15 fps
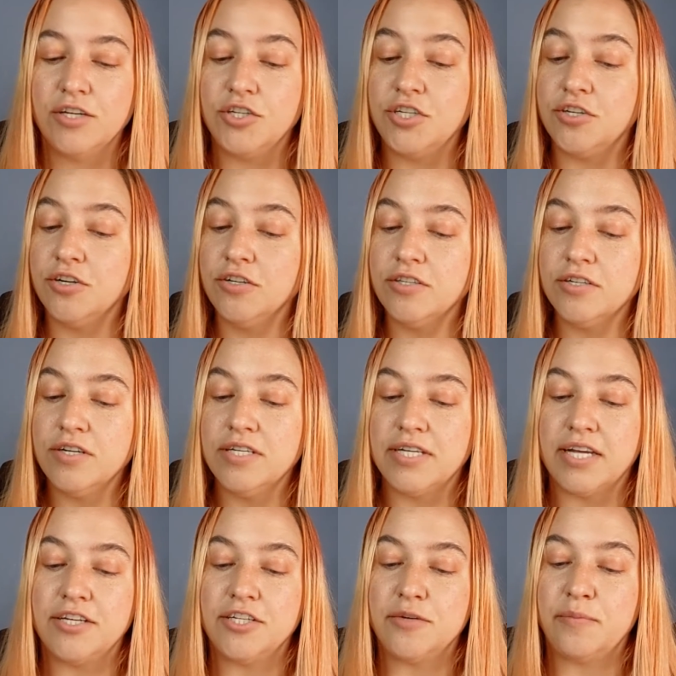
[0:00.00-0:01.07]
She turns her
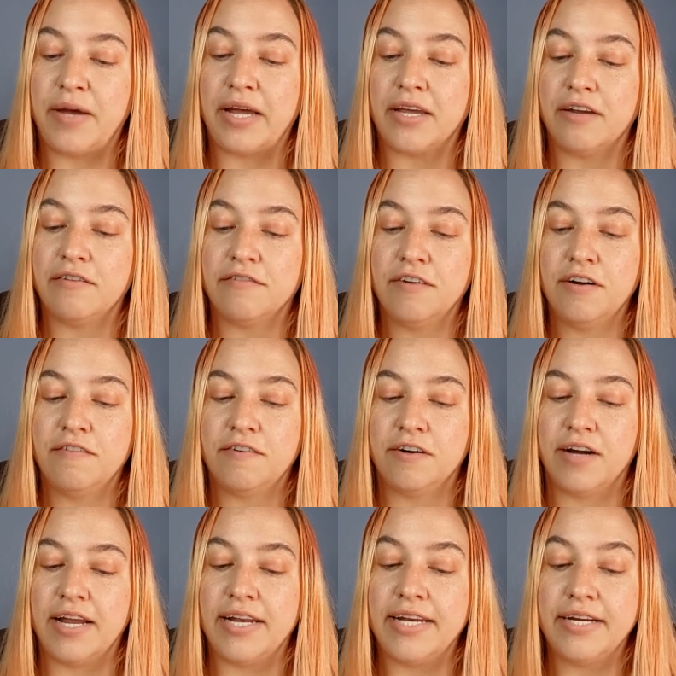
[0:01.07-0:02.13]
attention back in front of her
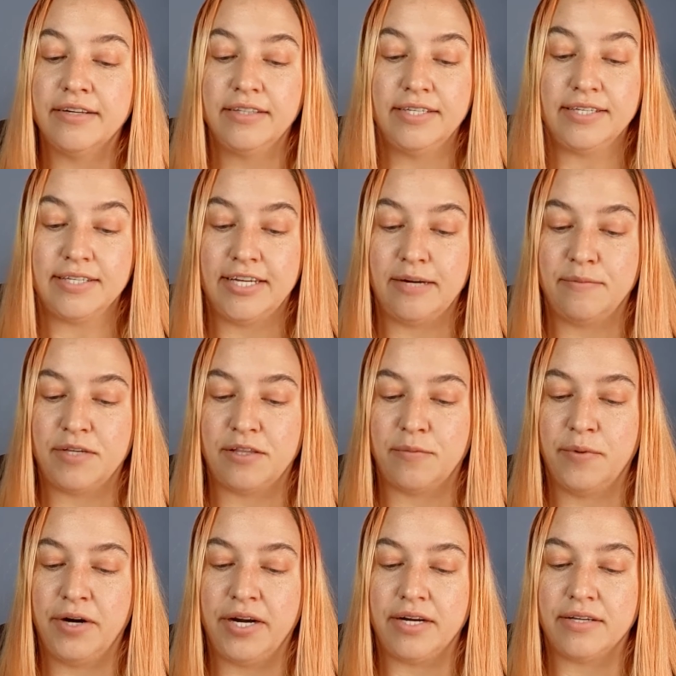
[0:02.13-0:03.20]
and nearly slams on the
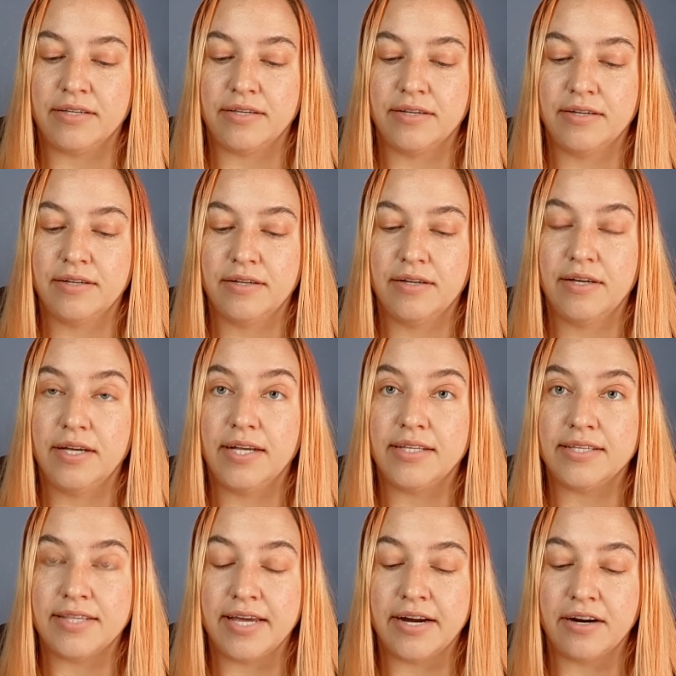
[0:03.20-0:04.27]
brakes.
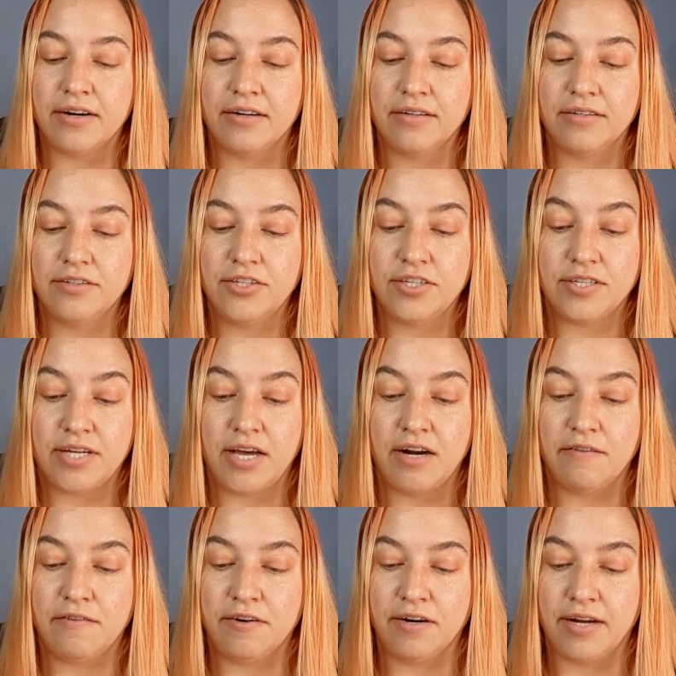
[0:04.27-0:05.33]
It's there, just ahead
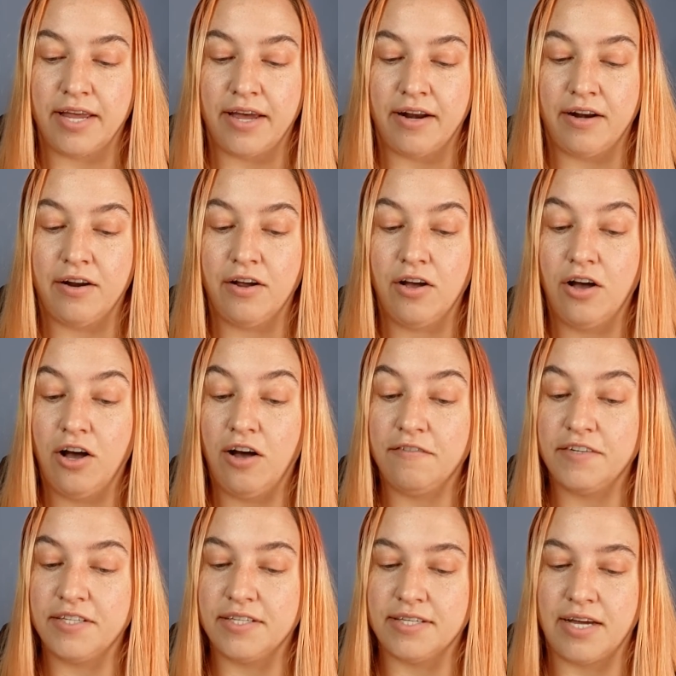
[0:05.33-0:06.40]
of her again, off
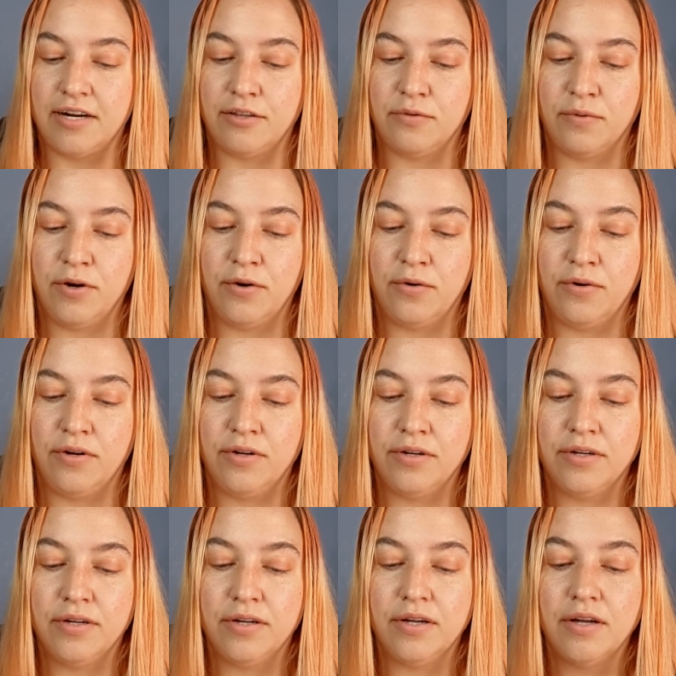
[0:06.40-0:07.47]
to the side of the road.
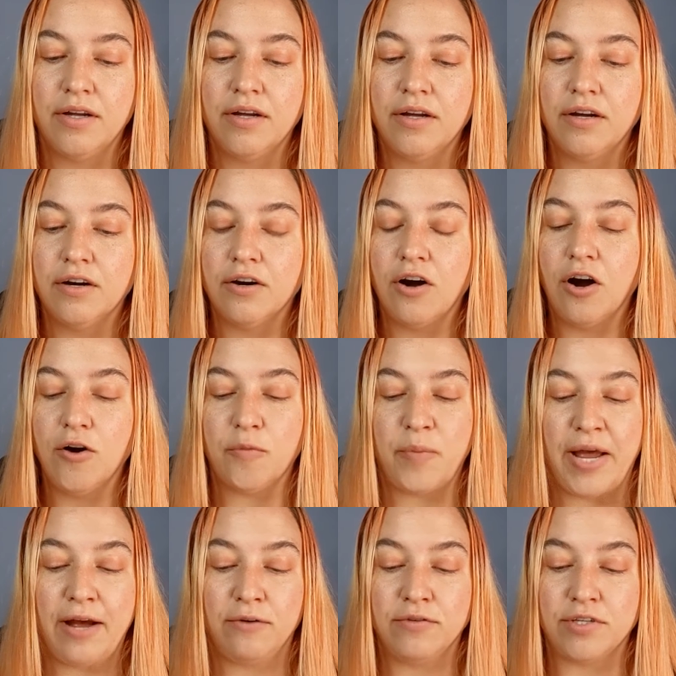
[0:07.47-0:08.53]
Her heart
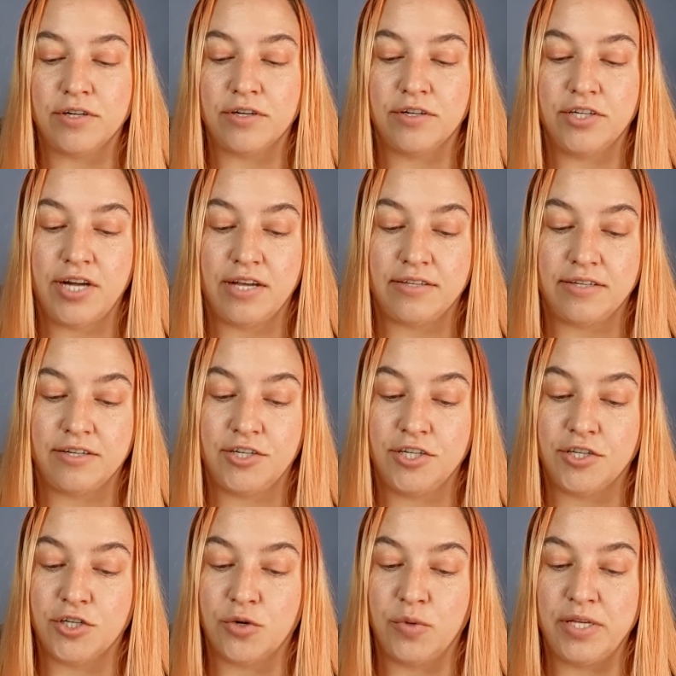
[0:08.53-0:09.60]
pounds in her chest as she
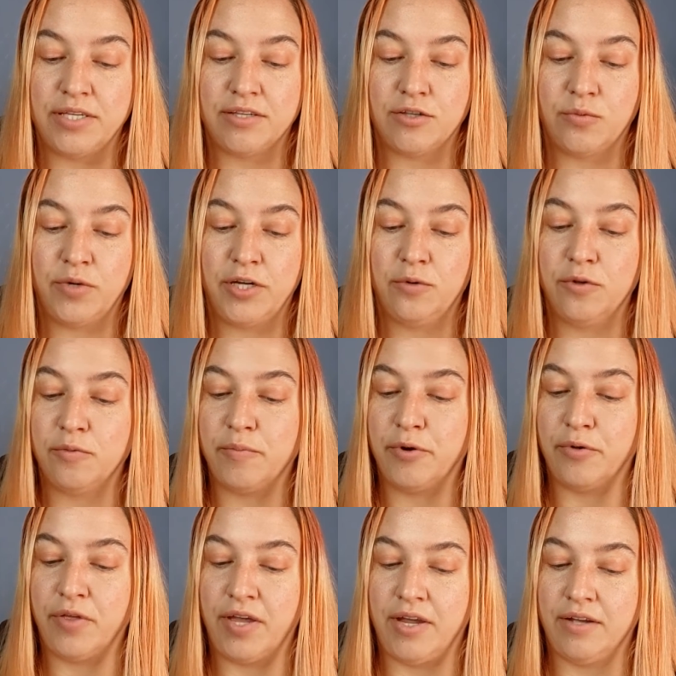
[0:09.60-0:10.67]
squeezes the wheel with
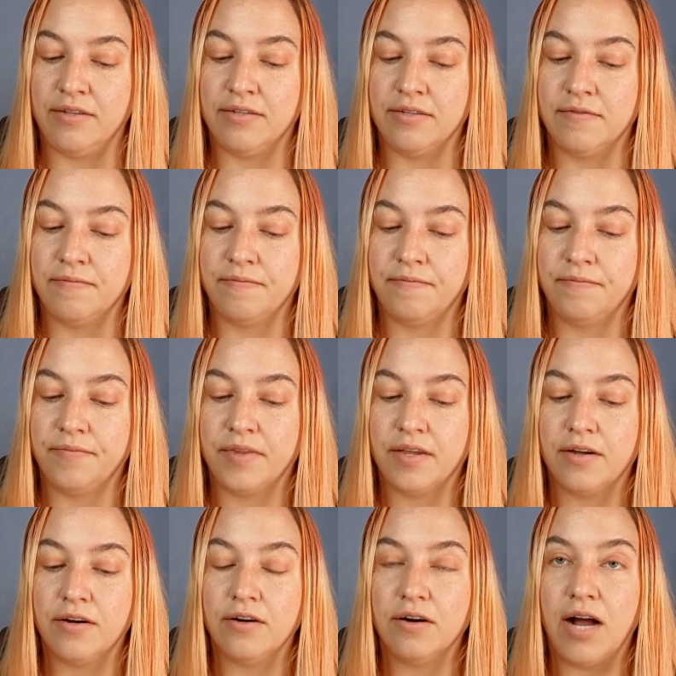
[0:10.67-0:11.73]
both hands.
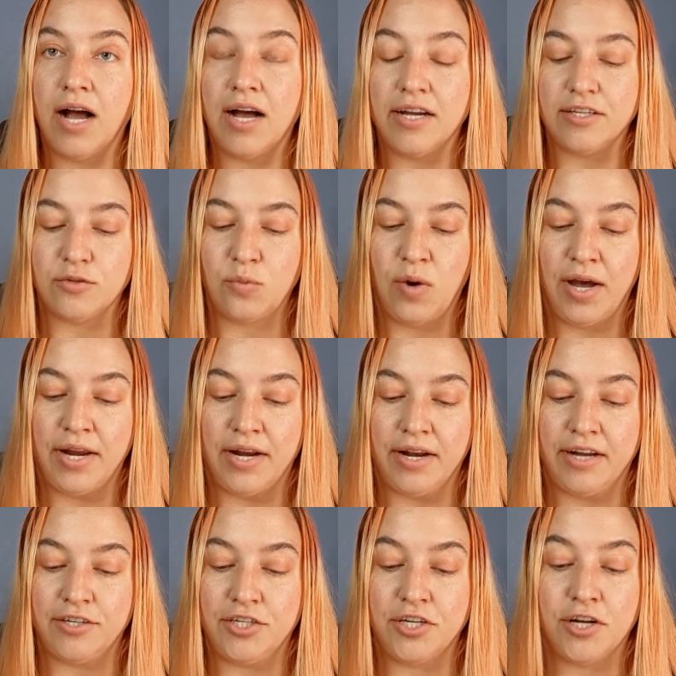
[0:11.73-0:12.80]
Her eyes widen
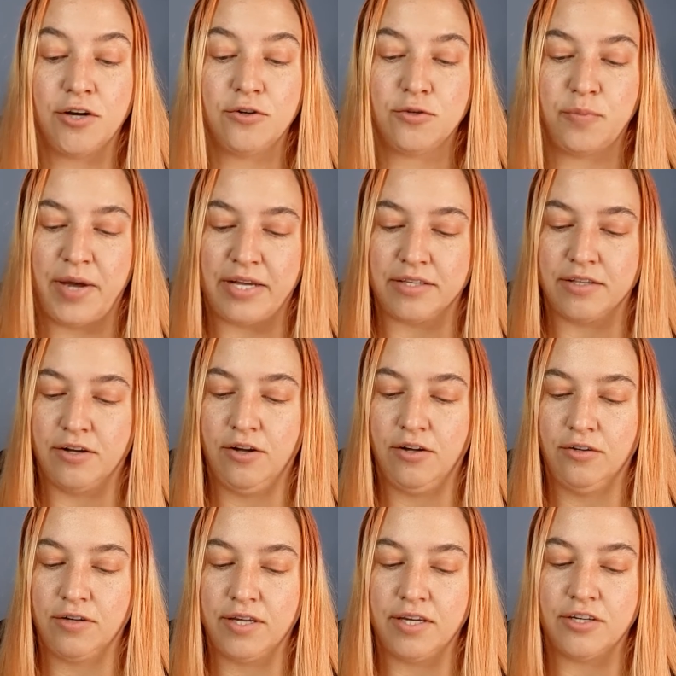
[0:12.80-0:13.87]
as she coasts past the
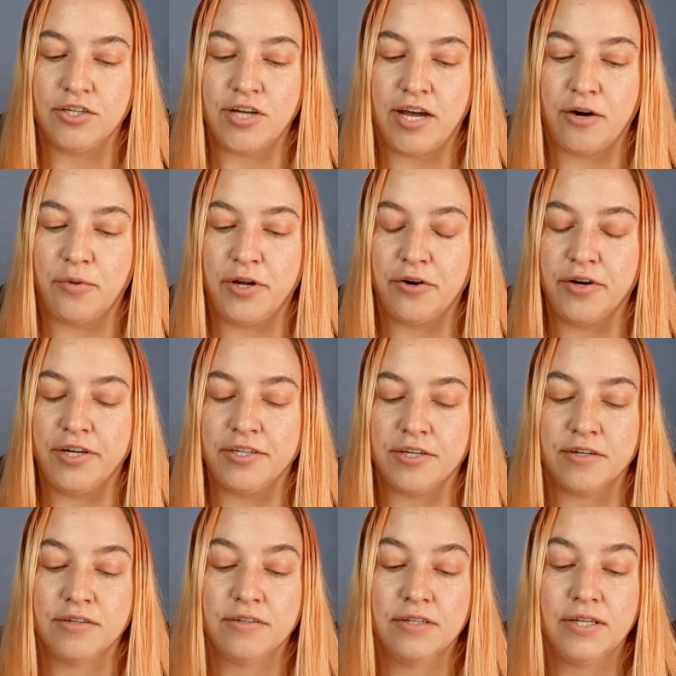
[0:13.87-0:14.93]
hulking, shadowy
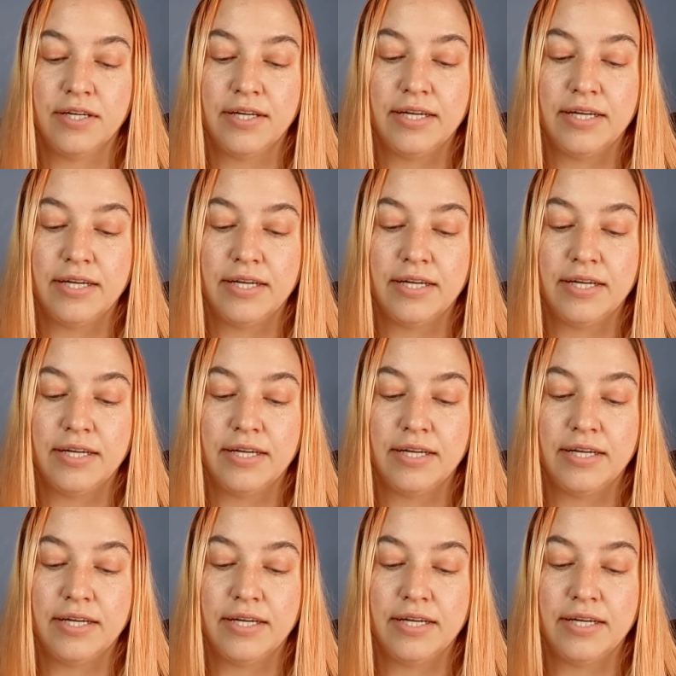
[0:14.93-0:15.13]
creature.